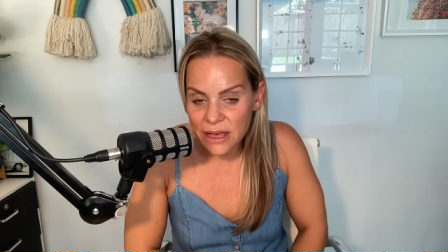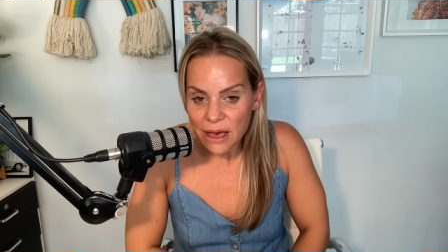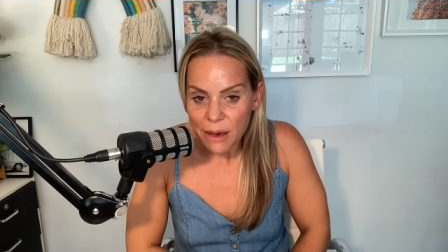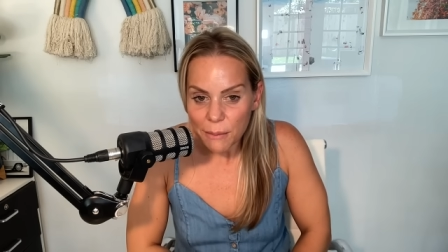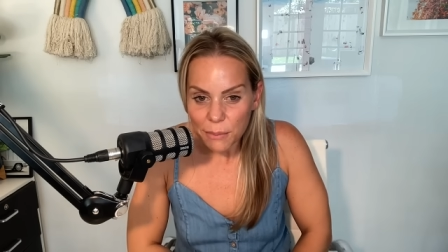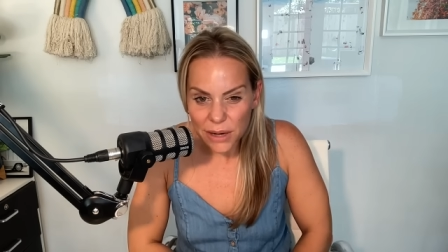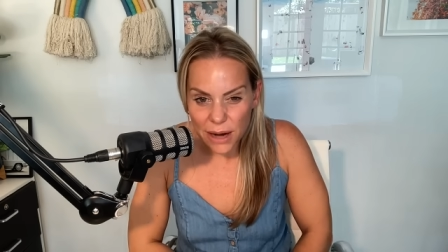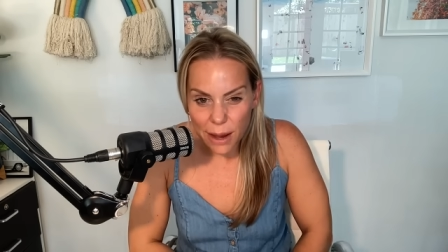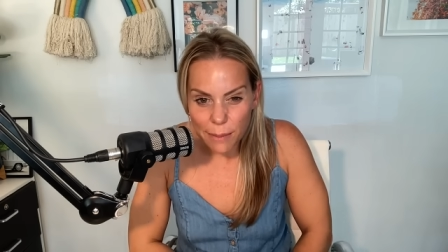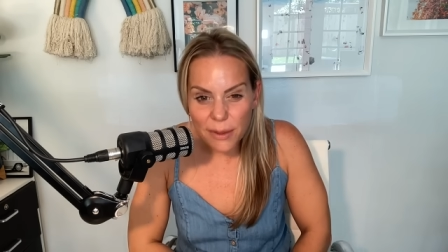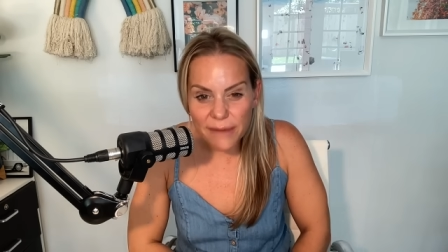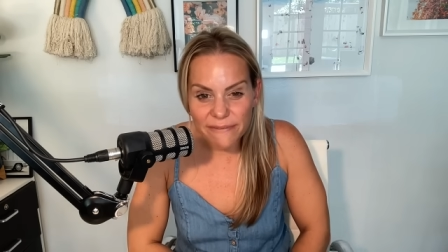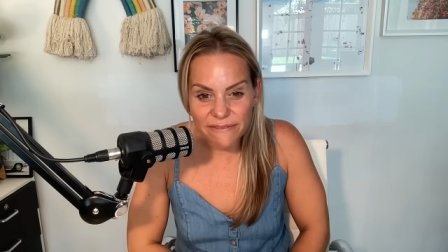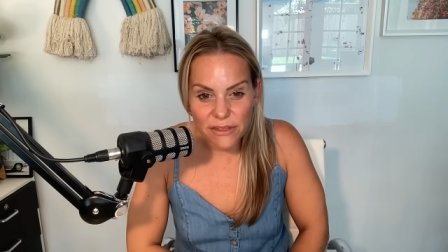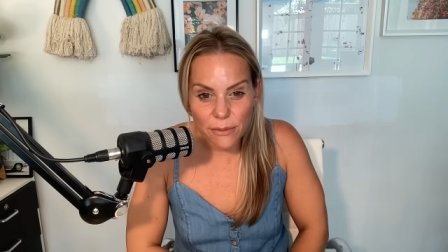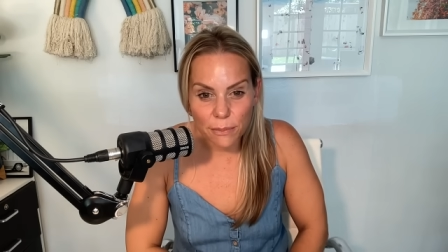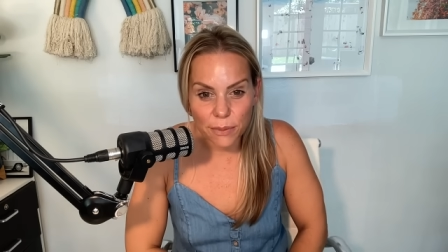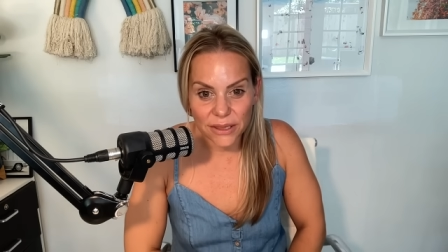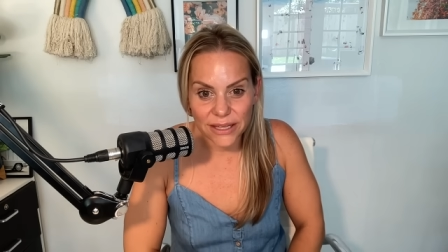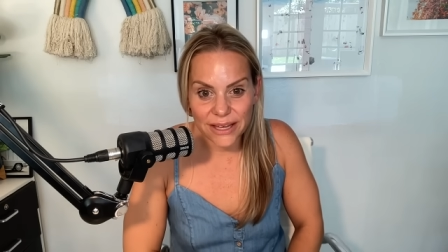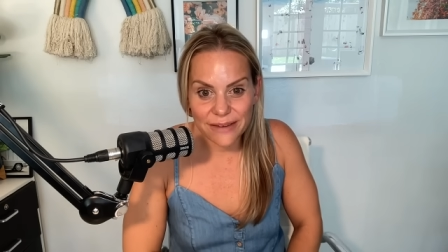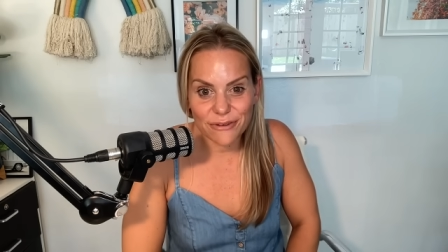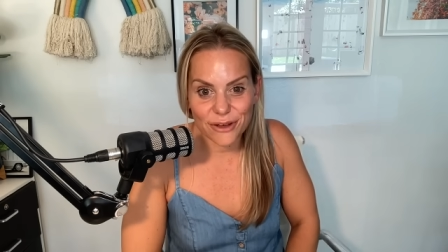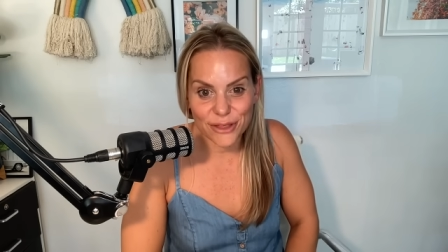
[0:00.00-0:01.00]
but I'm of the
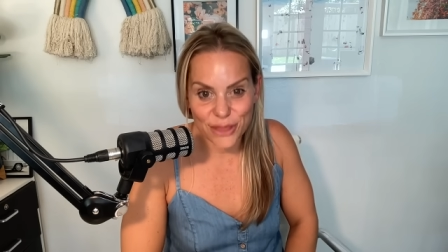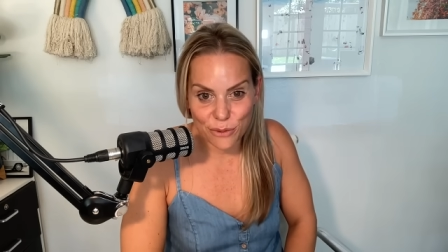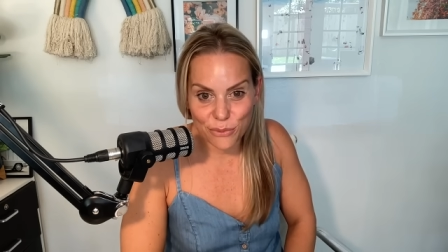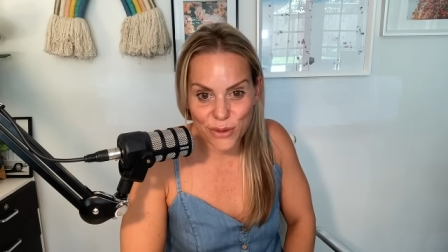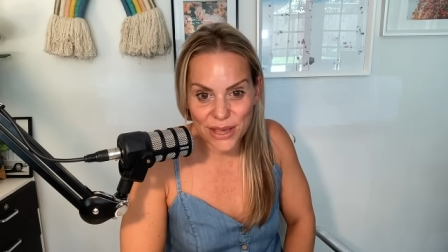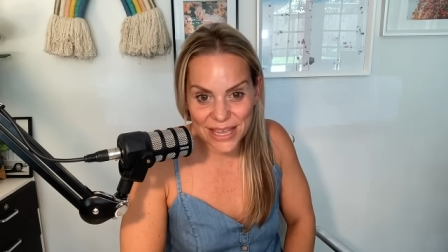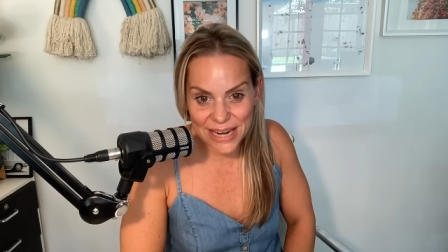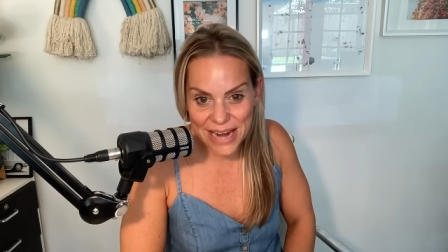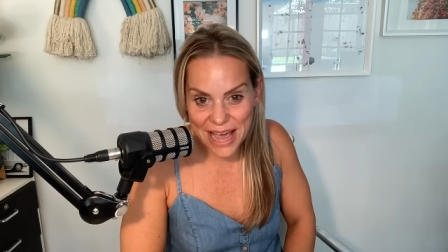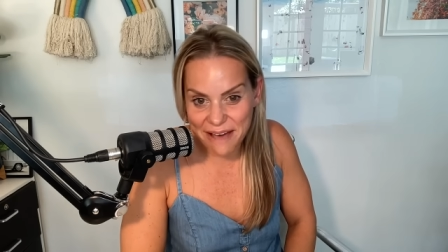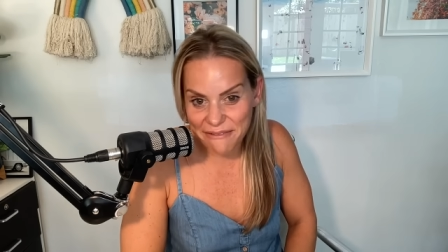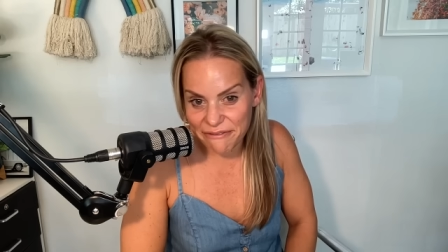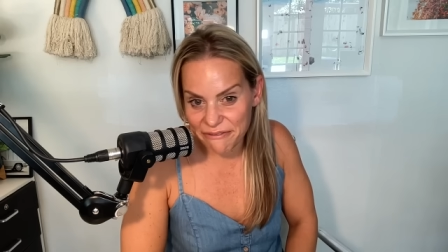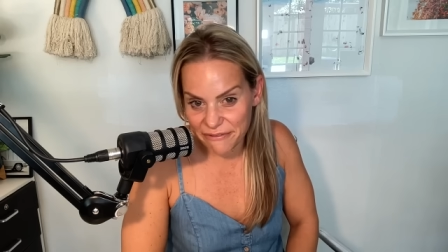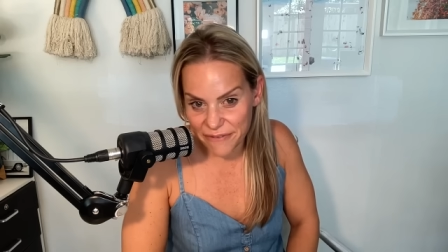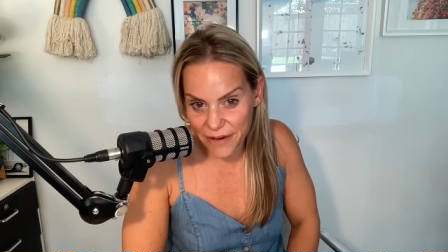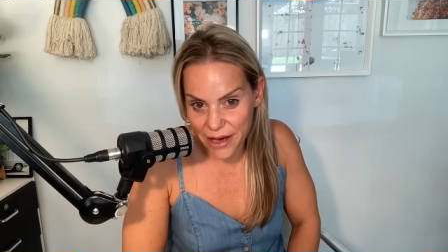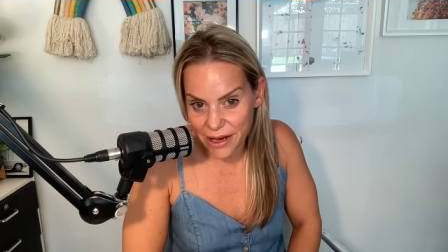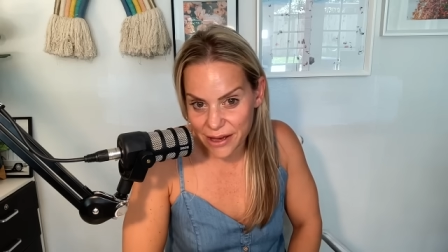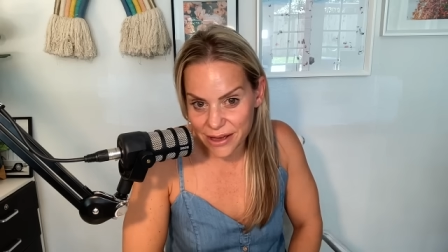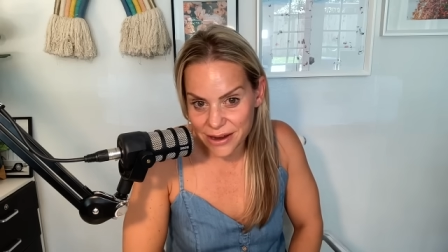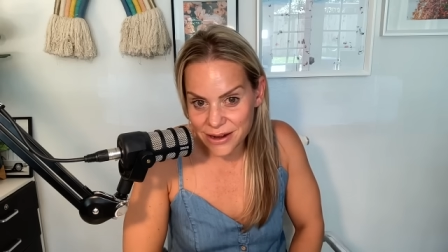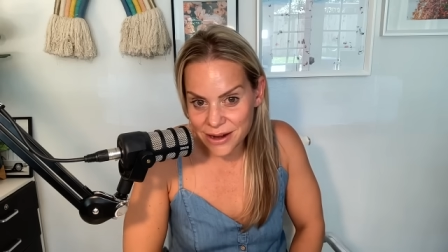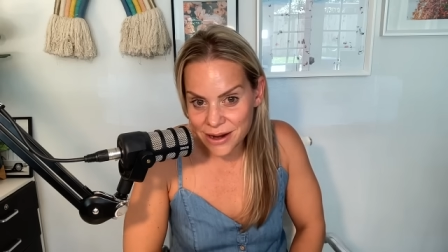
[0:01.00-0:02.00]
believer that we can have
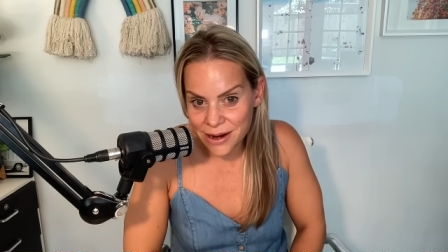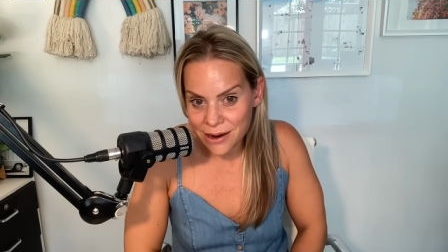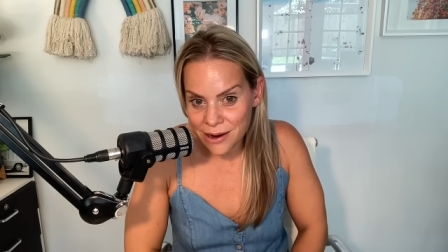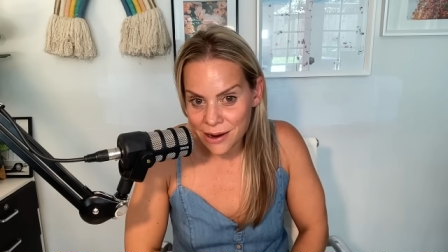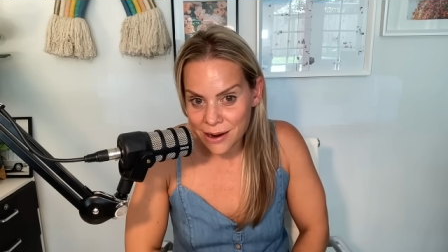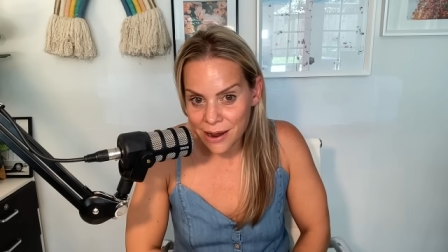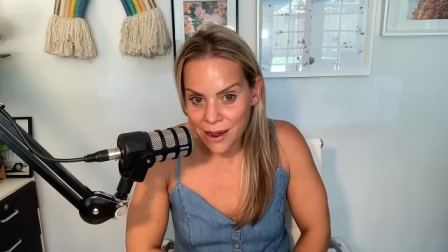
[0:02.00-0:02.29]
fun